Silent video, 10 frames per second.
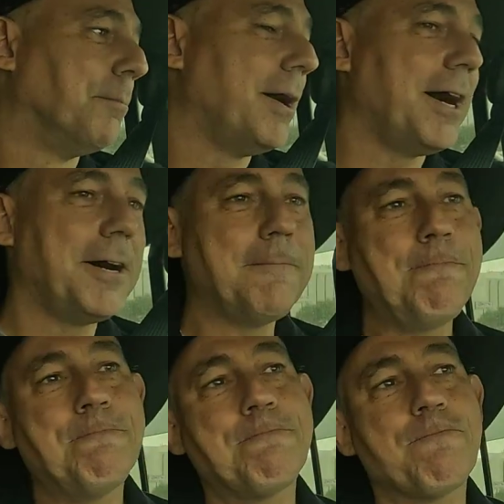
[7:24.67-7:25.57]

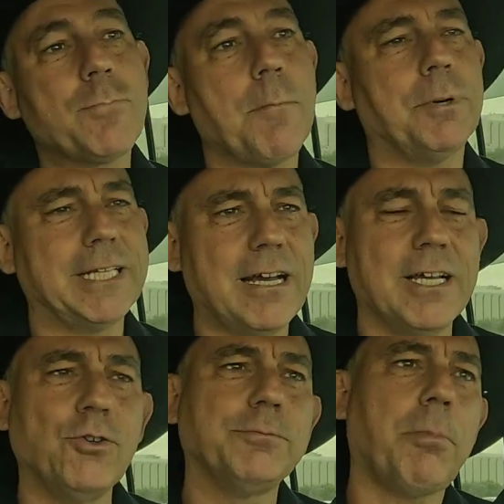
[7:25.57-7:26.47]
But yeah,
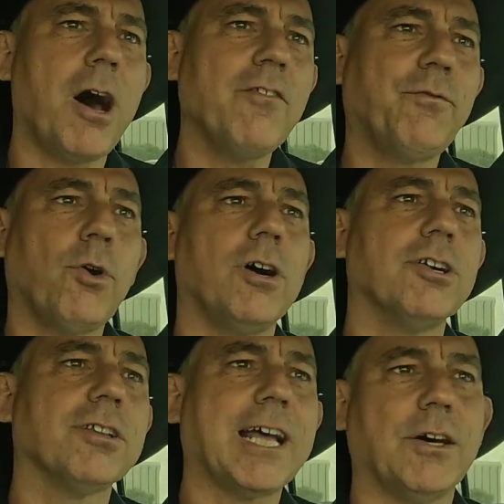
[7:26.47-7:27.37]
it was bought for
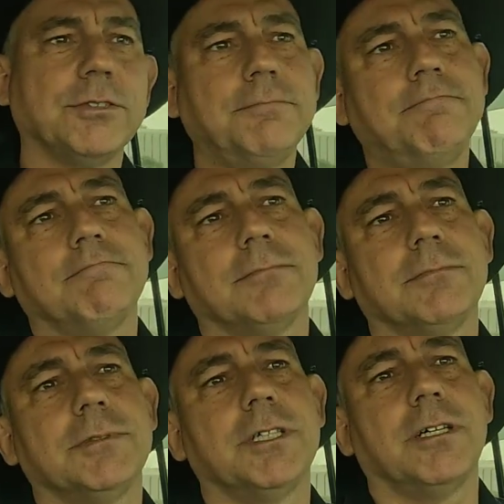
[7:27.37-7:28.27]
$100,000.
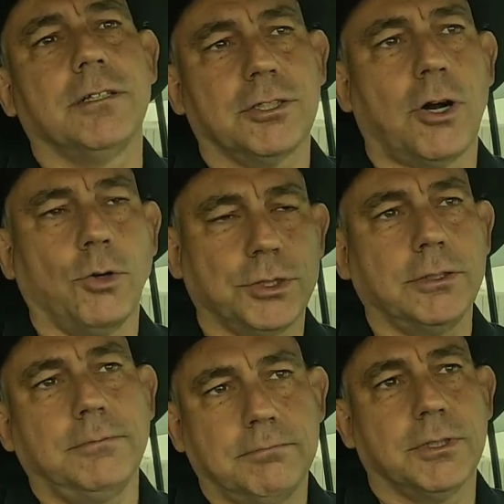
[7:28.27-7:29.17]
The
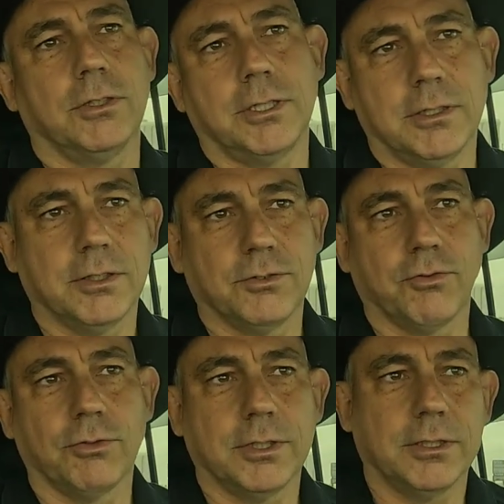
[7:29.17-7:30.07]
coaster,
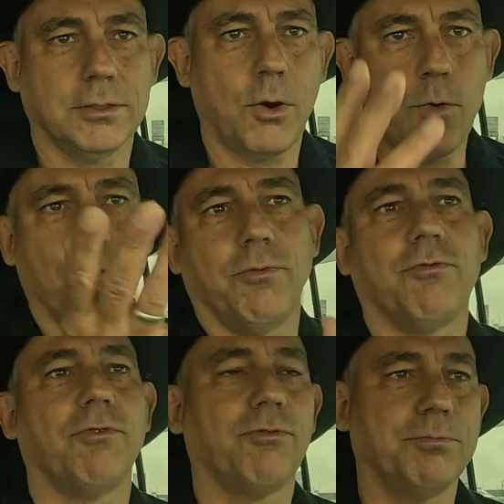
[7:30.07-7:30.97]
the whole
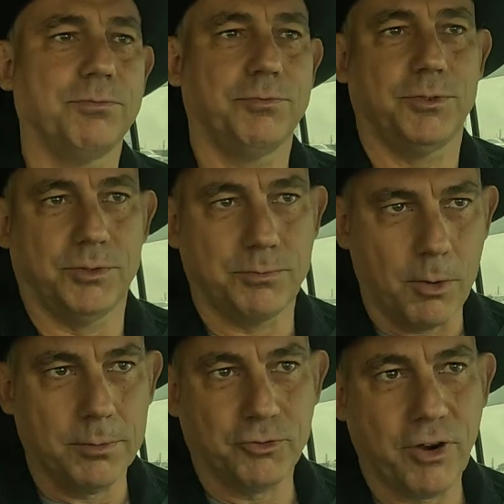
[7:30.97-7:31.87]

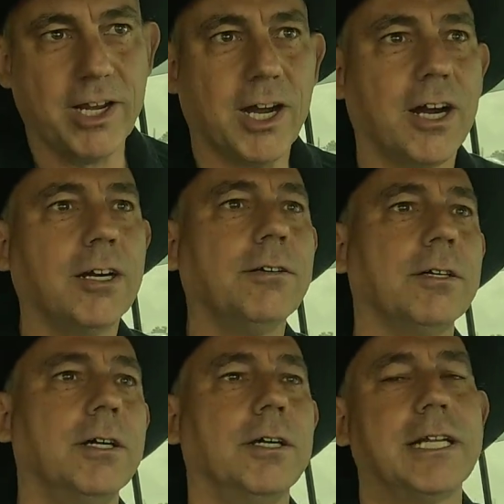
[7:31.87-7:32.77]
train car.
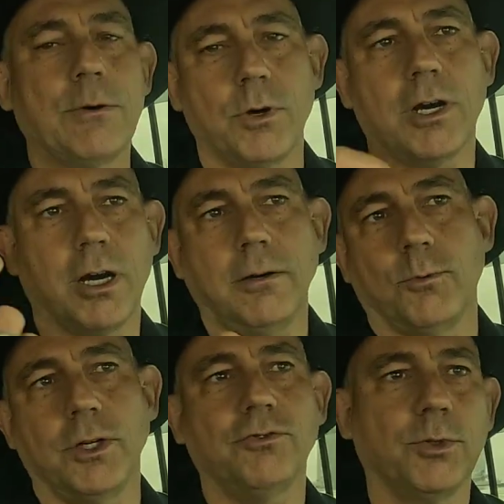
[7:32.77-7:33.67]
They had one car,
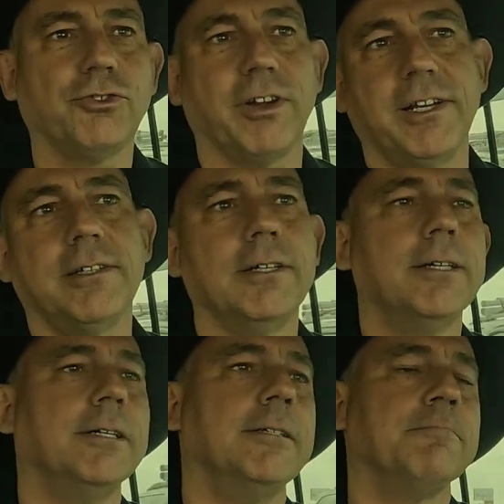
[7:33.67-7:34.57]
one train,
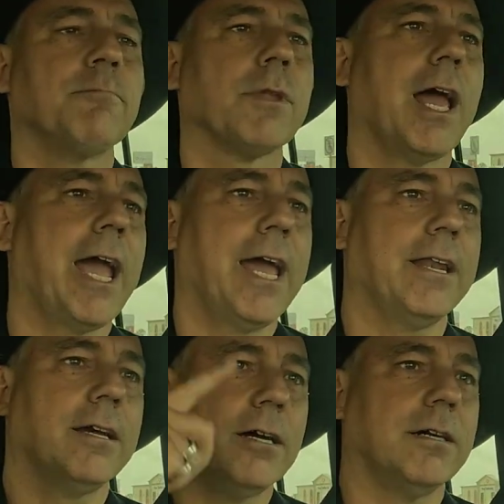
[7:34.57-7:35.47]

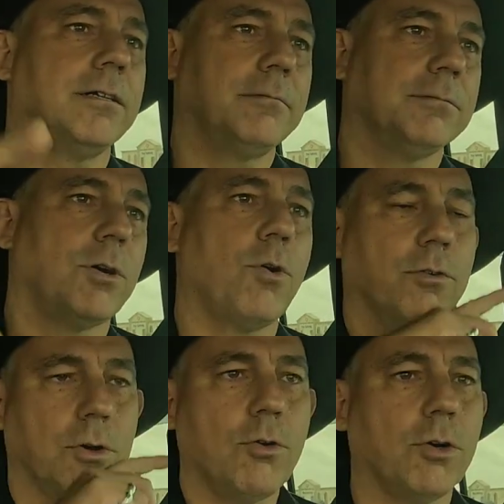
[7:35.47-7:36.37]
and the whole
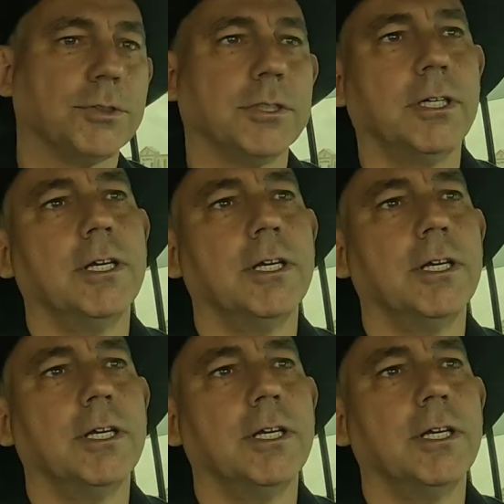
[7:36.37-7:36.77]
coaster.